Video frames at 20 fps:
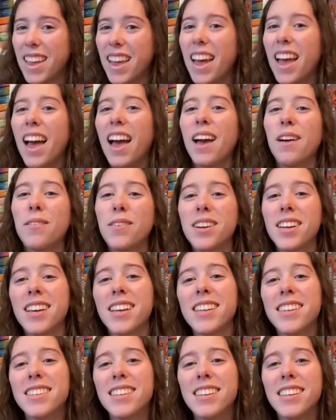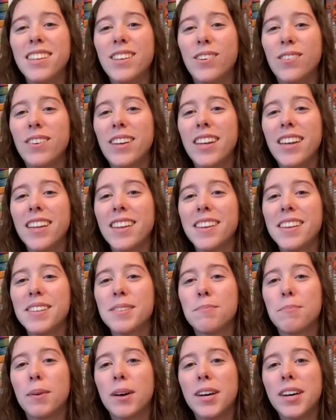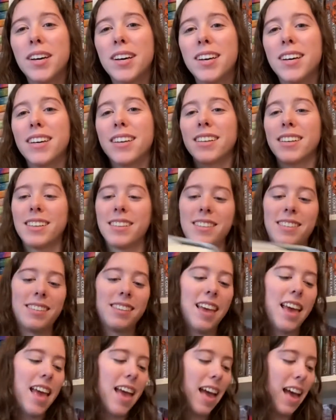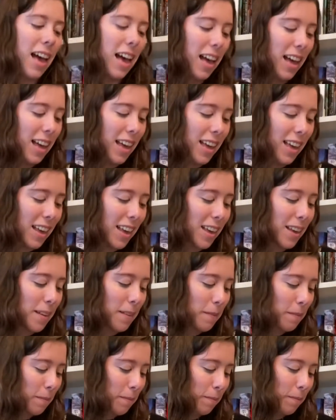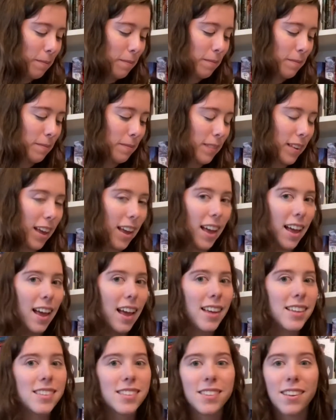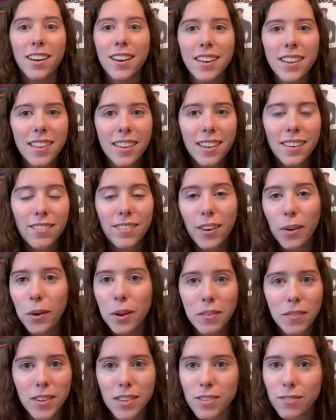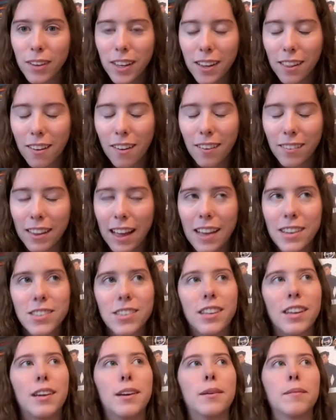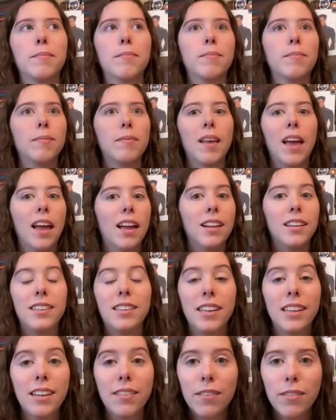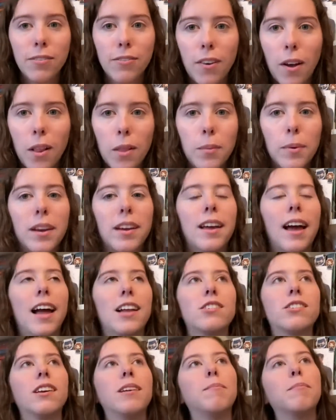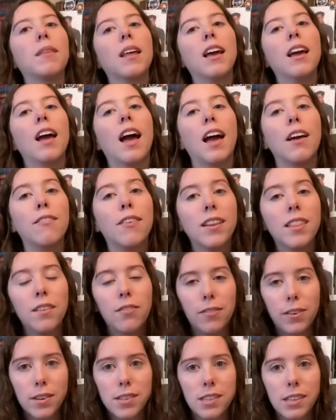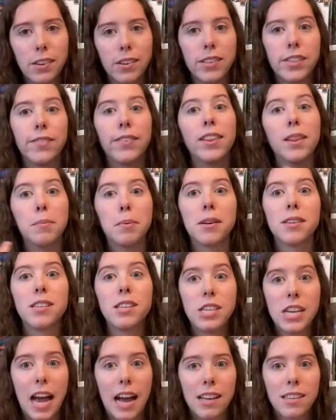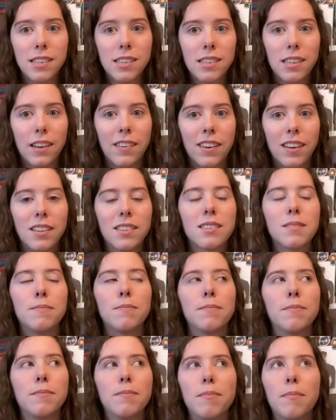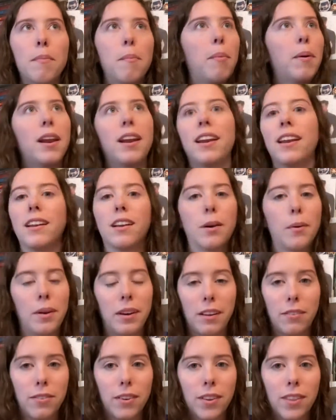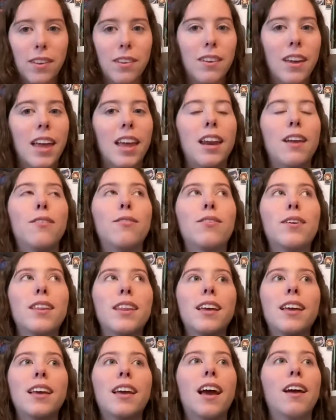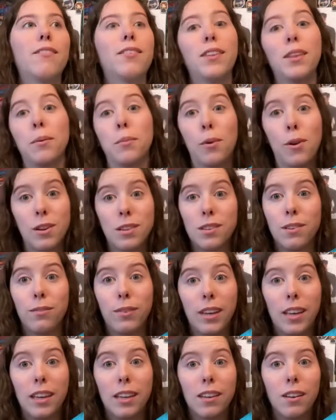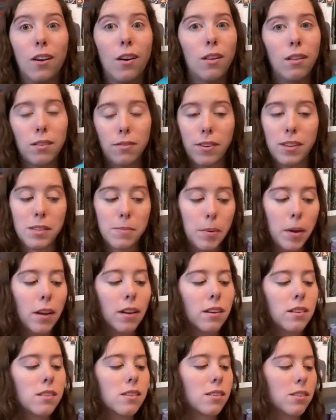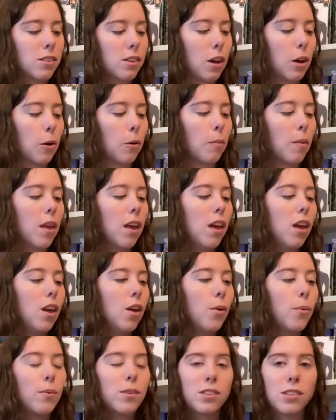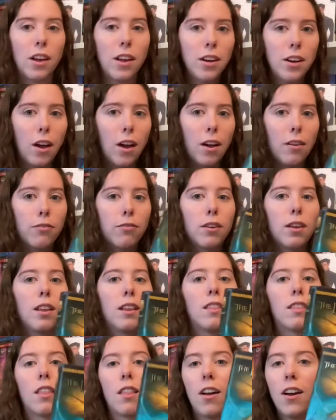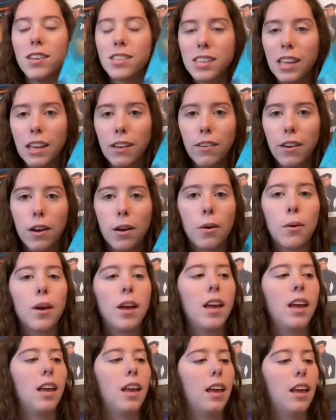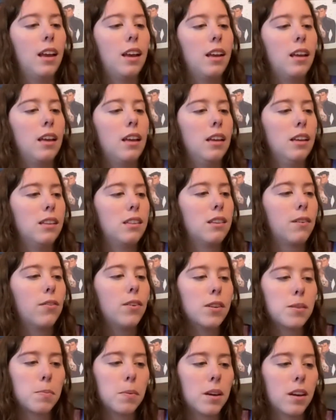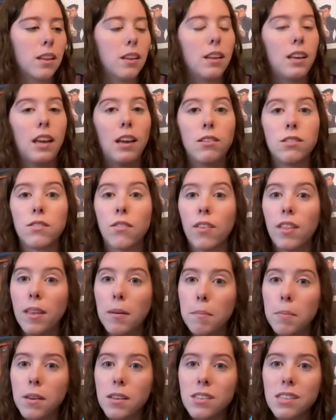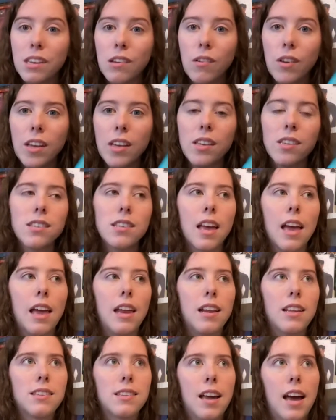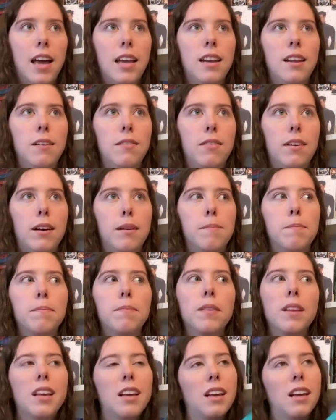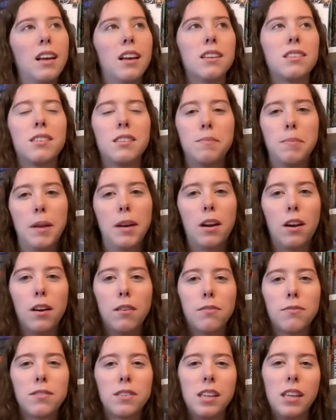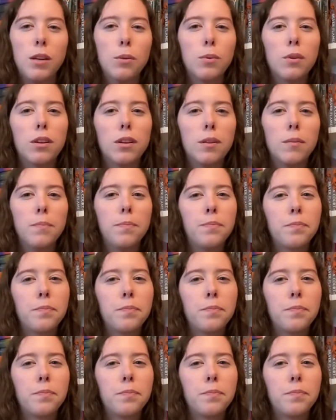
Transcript: I want to continue reading these books. I started the Bjorn vs. Read Along last year. Didn't even follow it. Actually, I read the first series. I read the Percy Jackson series, but I didn't go any further. And I really want to read all of his books. So we're starting off The Lost Hero. It is the first book in the Heroes of Olympus series, and it's kind of a spin-off sequel